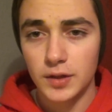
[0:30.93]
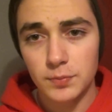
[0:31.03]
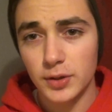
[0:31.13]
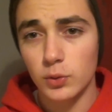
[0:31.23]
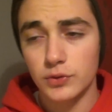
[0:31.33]

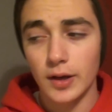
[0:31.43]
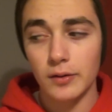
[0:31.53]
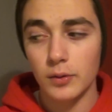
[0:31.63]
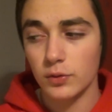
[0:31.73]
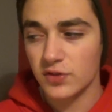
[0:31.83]
pretty cool
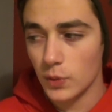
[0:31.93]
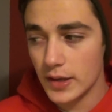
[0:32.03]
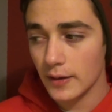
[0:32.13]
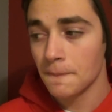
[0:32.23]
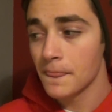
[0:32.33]
sound, a little
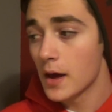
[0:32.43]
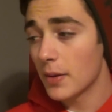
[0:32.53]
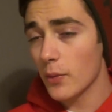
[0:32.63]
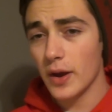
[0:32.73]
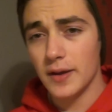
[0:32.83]
squeak.
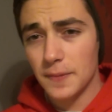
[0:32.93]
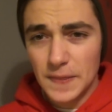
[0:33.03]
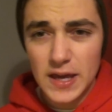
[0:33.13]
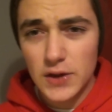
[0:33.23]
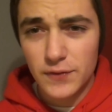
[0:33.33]
By the way,
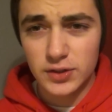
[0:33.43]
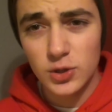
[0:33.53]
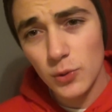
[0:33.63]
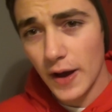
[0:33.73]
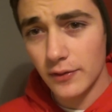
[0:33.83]
thank you for
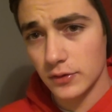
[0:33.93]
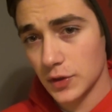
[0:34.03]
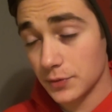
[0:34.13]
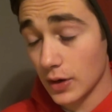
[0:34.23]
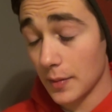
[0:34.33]
2,000
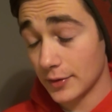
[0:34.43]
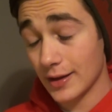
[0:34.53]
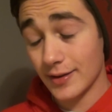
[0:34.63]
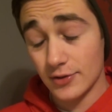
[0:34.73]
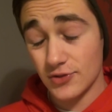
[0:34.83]
subscribers.
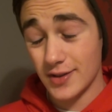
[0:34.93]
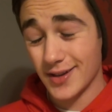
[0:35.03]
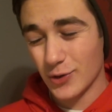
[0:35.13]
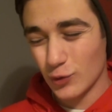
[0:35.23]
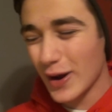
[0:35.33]
That's
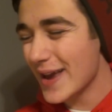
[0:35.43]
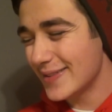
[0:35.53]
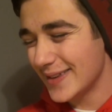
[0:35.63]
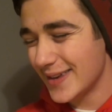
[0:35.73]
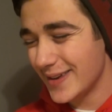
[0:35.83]
actually
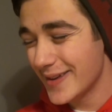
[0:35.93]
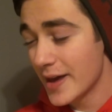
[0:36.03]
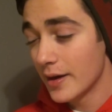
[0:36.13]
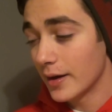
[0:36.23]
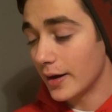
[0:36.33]
crazy.
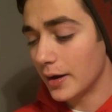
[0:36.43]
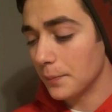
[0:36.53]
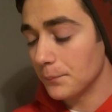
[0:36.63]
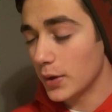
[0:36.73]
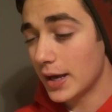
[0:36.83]

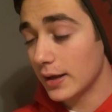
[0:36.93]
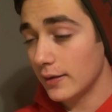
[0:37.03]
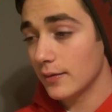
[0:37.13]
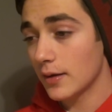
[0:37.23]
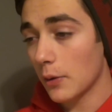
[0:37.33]
Um, we hit
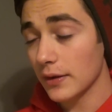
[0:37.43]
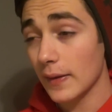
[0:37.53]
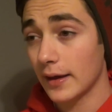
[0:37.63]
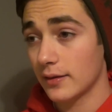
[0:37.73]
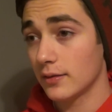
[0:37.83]
it, I was at
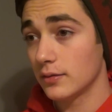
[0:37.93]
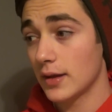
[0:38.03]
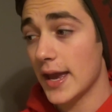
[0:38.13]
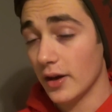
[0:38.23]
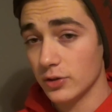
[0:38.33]
like
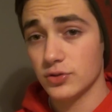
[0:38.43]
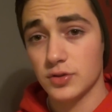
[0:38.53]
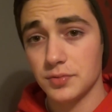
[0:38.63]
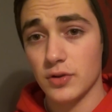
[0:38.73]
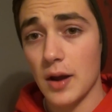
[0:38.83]
800
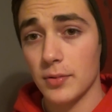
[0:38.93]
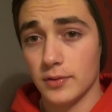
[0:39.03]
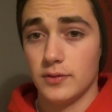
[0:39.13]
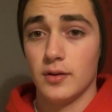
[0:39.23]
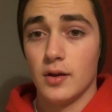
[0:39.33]

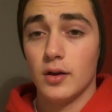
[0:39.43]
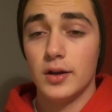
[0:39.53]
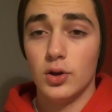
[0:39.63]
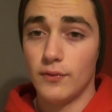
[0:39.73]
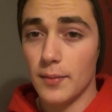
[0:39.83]
subscribers
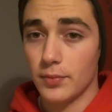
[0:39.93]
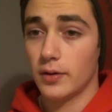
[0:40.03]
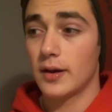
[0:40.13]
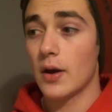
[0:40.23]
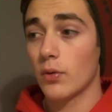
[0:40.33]
in
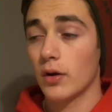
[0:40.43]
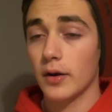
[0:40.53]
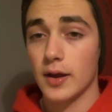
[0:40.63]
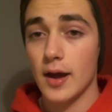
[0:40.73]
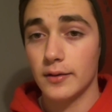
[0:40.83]
November, and now we're
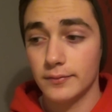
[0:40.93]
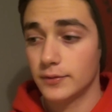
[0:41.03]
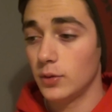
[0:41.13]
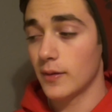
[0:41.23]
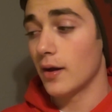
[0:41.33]
already at
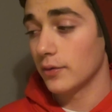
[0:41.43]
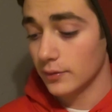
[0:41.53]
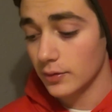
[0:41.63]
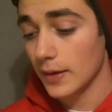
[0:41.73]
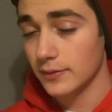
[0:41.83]

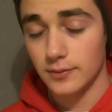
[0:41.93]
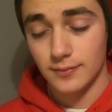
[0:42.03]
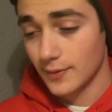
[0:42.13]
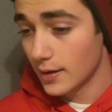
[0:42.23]
2,000. So that's